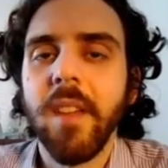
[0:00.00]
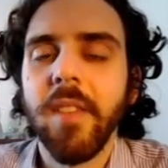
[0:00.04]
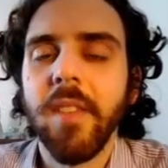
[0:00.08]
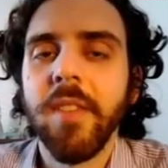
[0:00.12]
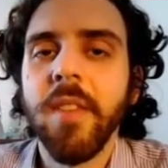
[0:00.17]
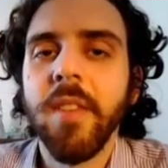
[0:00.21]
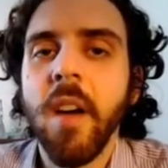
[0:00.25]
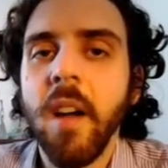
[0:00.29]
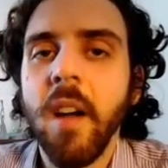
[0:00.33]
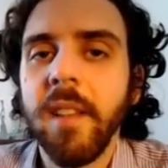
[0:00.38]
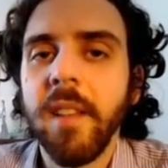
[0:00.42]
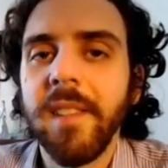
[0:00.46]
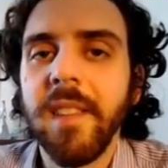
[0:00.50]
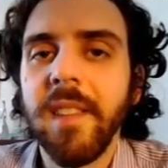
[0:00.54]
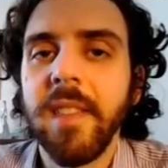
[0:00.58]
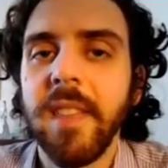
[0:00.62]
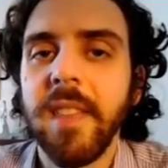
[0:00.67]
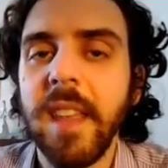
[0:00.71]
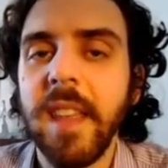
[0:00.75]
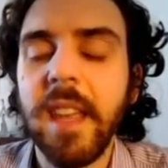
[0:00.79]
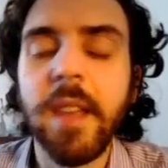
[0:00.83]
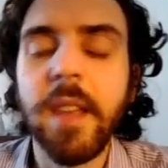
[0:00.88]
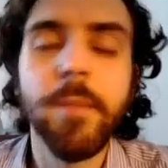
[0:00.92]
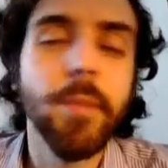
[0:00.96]
thoughts
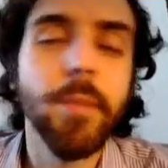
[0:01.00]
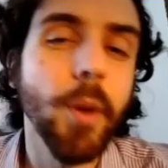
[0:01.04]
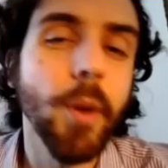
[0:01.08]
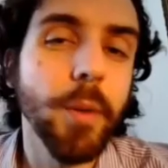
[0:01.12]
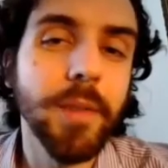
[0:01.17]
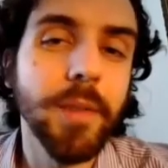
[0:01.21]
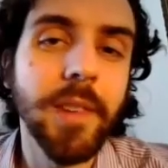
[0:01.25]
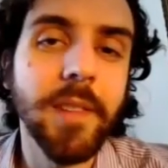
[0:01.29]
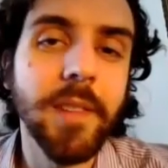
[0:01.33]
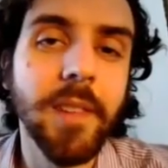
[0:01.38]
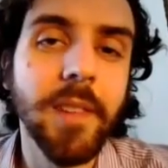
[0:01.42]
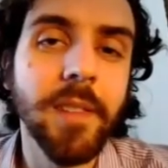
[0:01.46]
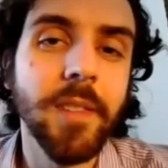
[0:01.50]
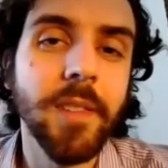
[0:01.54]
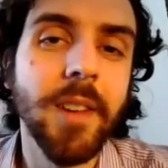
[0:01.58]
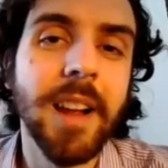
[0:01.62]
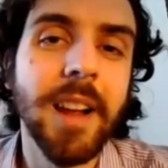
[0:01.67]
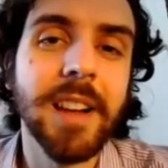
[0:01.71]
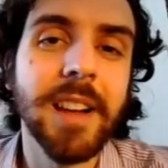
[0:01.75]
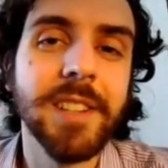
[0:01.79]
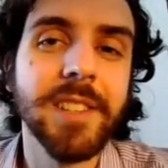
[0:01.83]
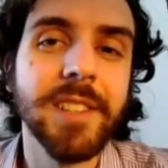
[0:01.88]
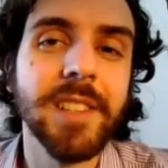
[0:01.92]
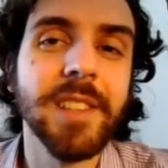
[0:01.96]
and thinking processes
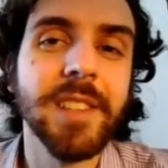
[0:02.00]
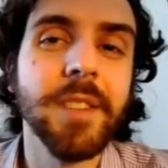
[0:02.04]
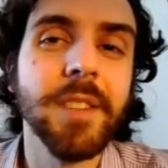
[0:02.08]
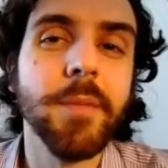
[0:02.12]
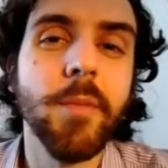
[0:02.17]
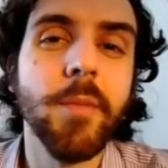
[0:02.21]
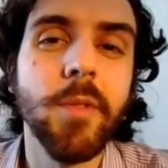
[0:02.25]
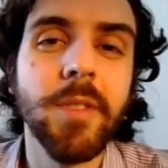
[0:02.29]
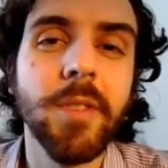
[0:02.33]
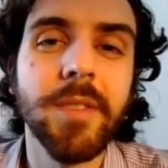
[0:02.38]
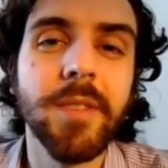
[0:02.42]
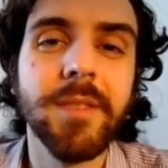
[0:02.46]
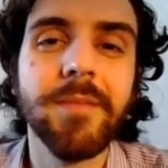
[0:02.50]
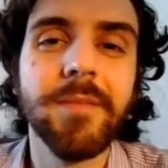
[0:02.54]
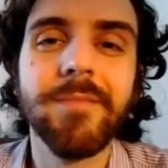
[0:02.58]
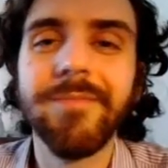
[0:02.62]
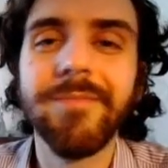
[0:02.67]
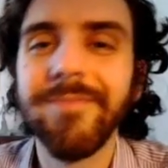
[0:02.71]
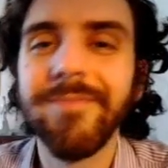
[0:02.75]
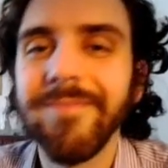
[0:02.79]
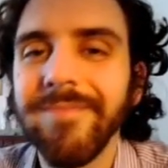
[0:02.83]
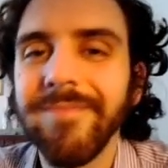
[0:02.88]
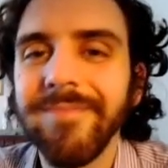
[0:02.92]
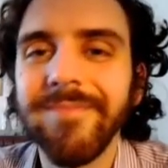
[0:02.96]
are actually a little more
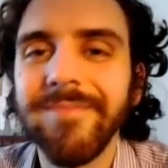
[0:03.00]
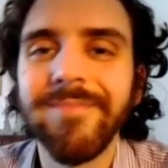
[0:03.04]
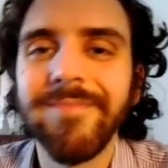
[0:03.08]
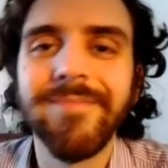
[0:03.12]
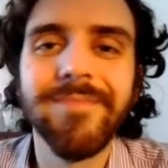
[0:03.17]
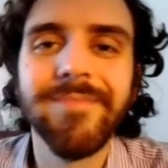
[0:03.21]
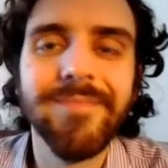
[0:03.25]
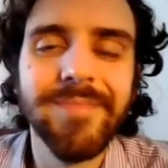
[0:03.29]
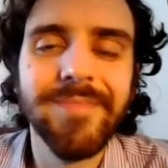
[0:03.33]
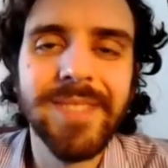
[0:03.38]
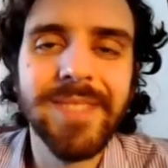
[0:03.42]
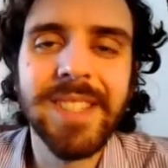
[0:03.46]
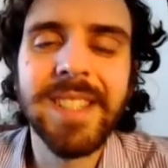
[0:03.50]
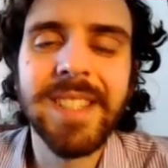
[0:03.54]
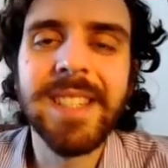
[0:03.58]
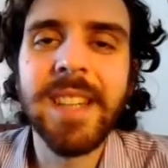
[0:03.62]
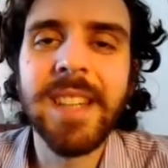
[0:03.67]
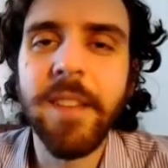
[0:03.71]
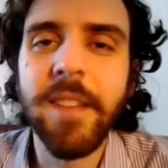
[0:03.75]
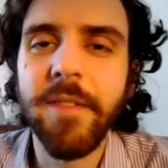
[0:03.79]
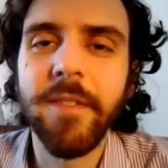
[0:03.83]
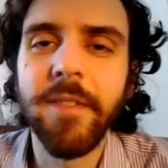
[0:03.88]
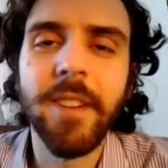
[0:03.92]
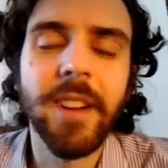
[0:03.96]

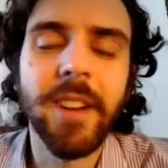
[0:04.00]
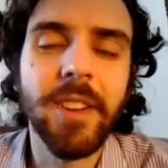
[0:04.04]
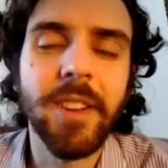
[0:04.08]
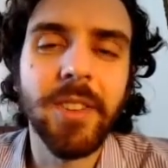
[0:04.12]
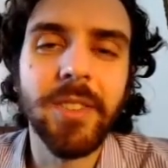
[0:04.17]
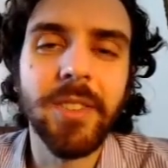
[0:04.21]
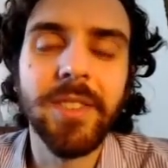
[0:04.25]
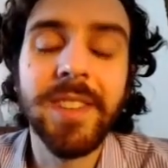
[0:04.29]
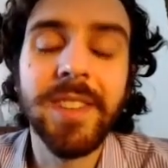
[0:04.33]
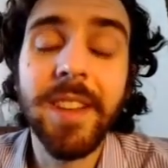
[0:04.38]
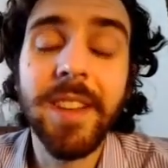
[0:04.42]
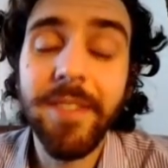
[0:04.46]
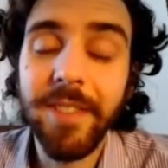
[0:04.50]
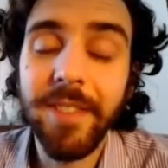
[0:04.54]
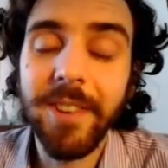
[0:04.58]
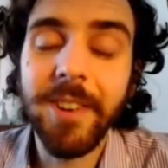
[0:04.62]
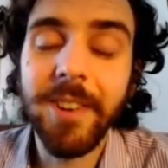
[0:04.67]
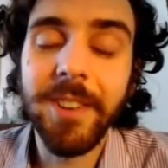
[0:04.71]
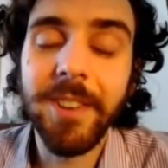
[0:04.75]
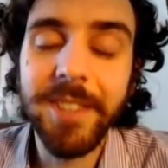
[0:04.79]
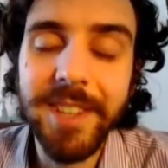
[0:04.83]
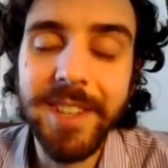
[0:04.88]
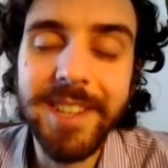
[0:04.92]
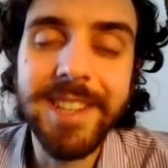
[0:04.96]
difficult,
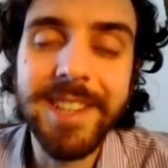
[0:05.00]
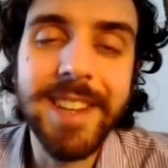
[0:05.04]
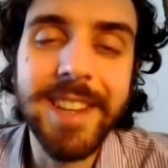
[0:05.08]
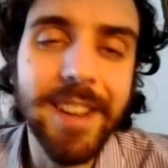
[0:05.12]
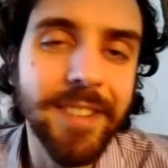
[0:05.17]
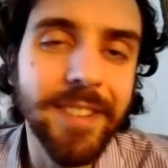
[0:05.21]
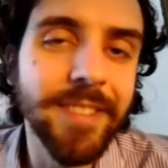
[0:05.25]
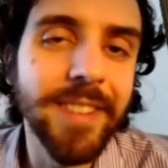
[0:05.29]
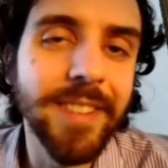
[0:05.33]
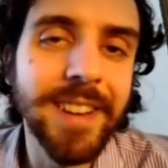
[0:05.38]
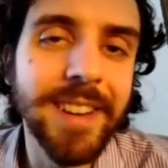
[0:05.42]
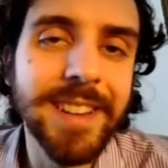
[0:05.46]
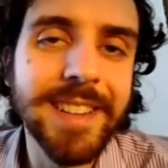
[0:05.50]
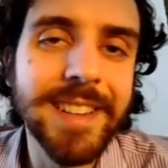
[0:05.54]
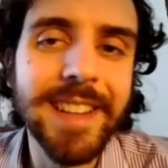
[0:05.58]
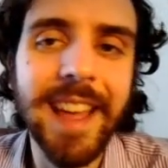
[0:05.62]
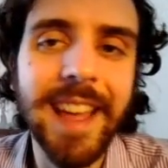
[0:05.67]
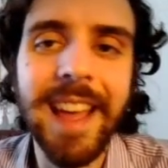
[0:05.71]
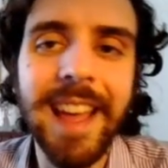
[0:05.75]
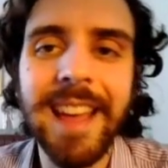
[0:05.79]
difficult and different.